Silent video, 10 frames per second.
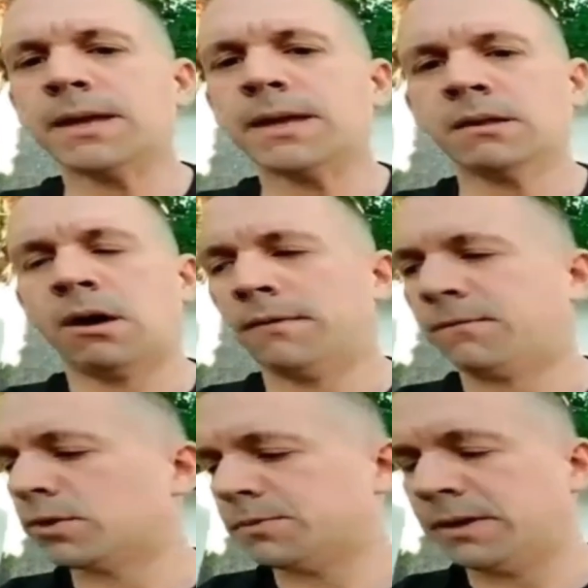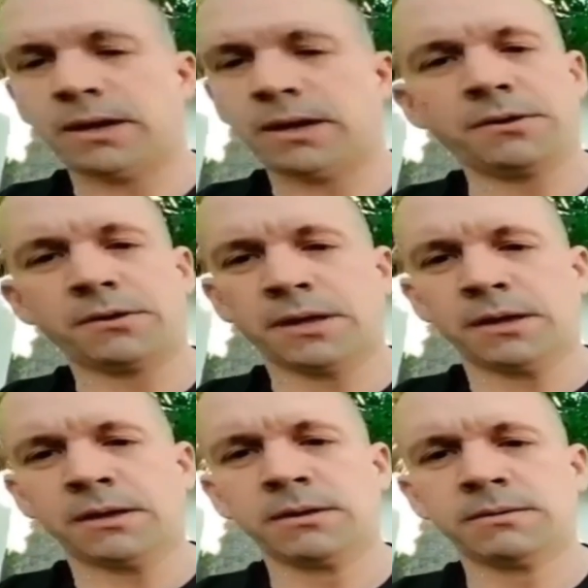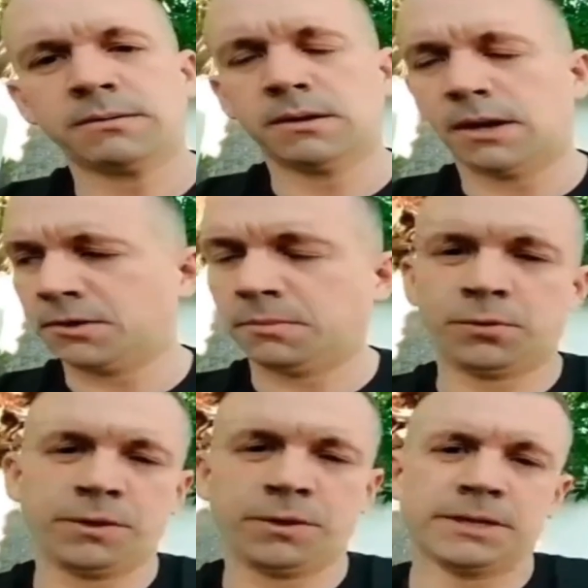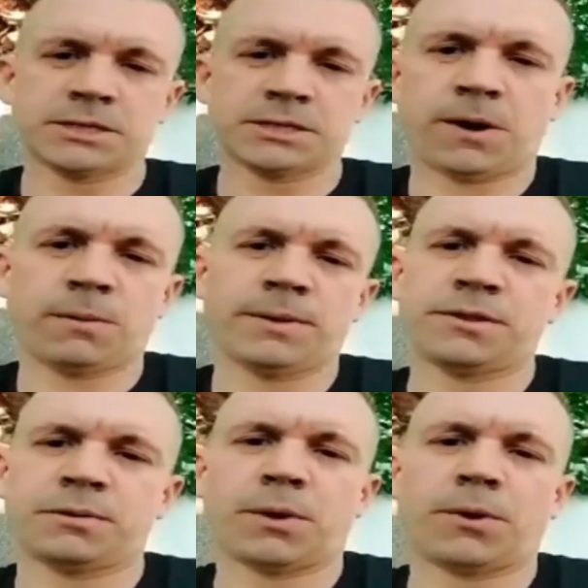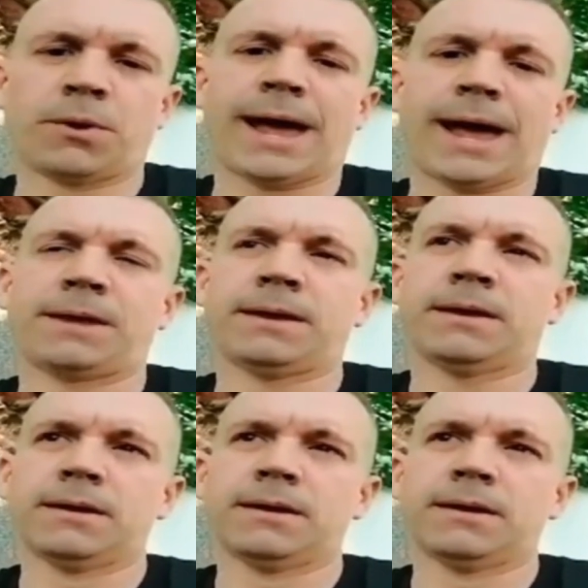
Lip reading: in law enforcement under the Bowie Police Department. They're both happy.